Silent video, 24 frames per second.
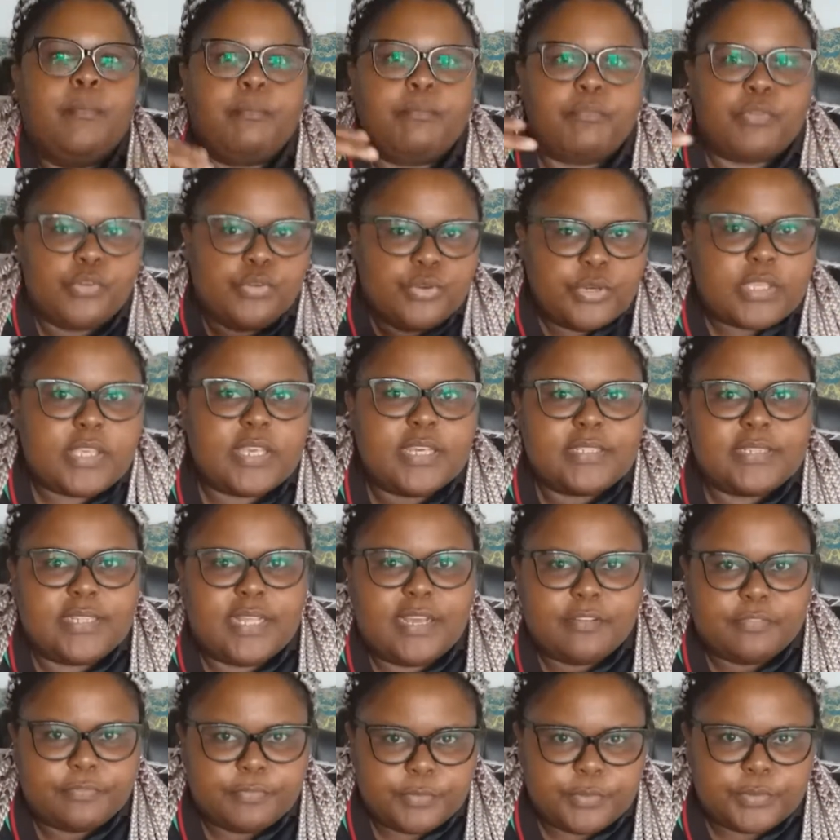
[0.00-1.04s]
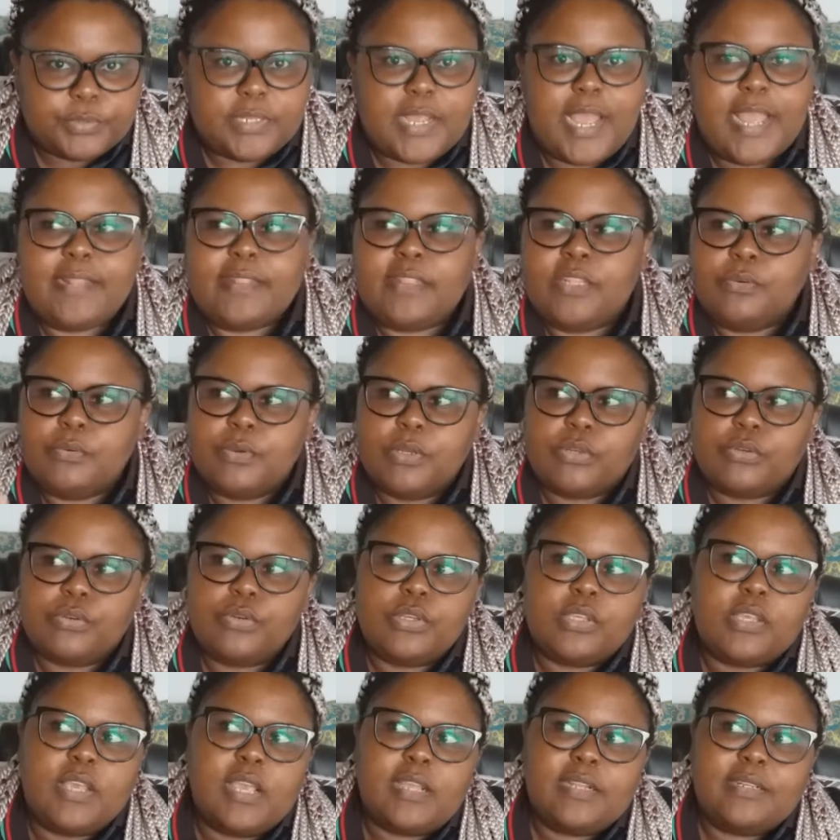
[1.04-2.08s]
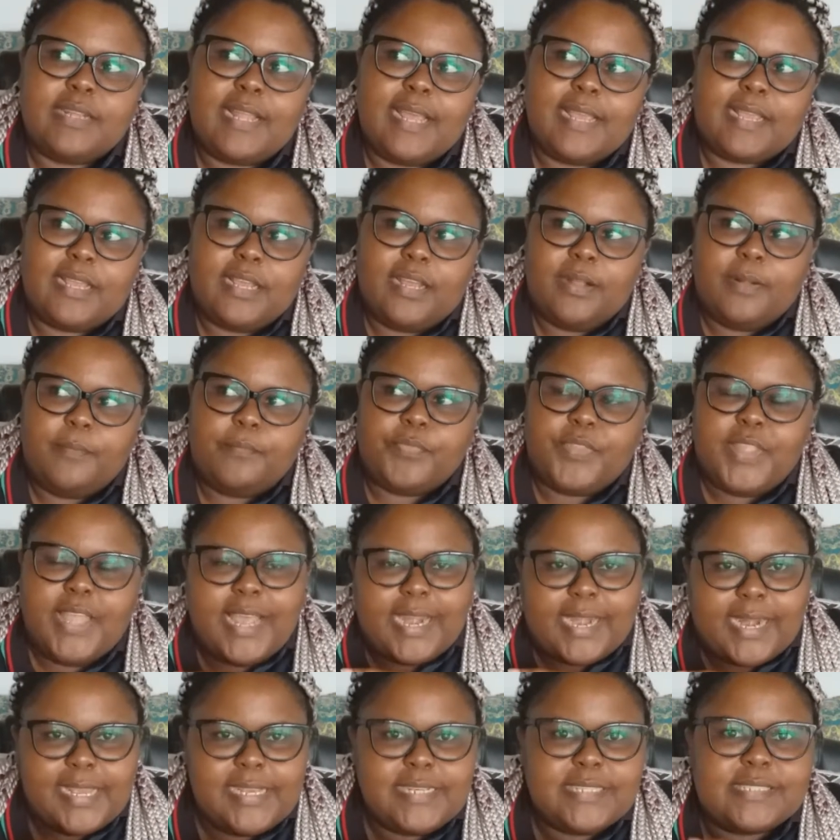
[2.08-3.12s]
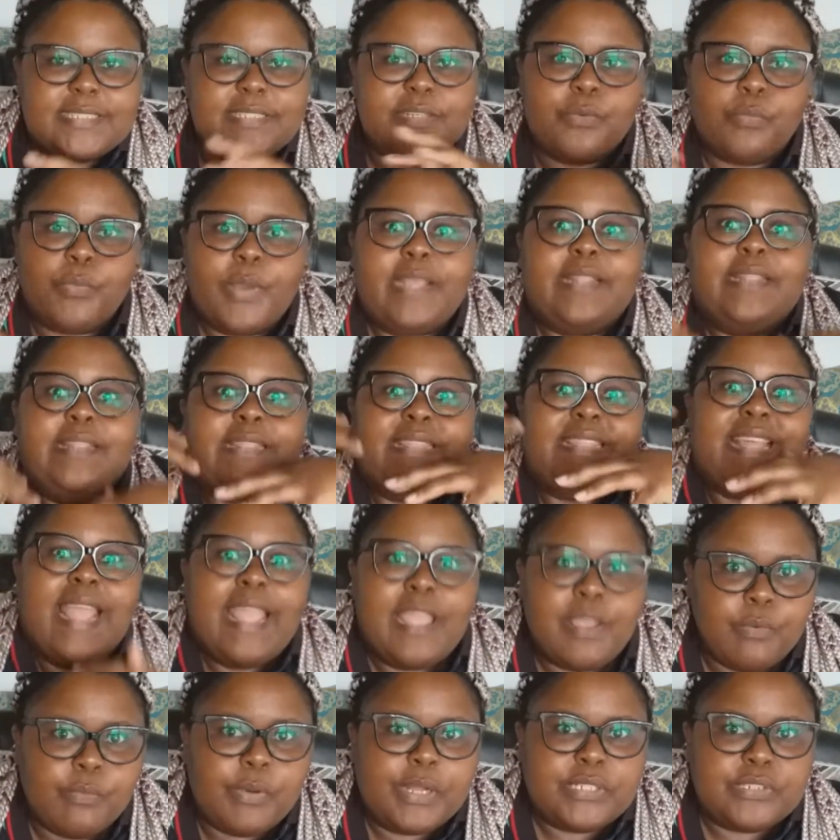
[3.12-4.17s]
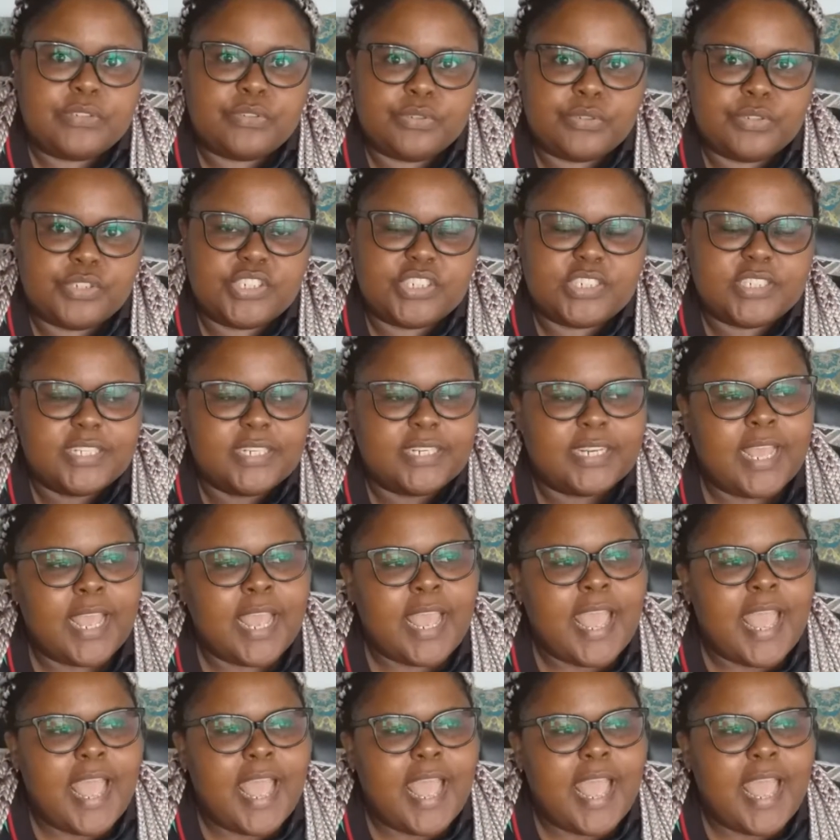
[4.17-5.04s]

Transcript: cooking their food, and they were cooking like their rice the way they want to cook it.